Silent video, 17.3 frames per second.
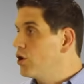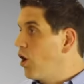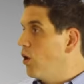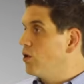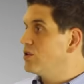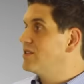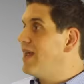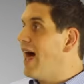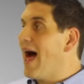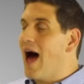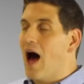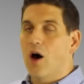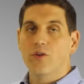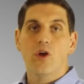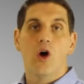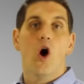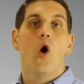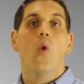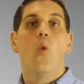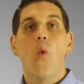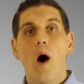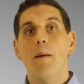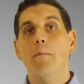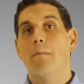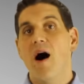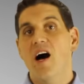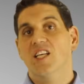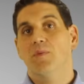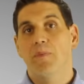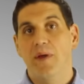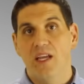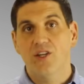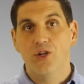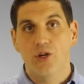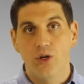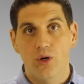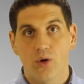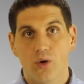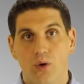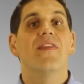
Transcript: goes down, what must be true?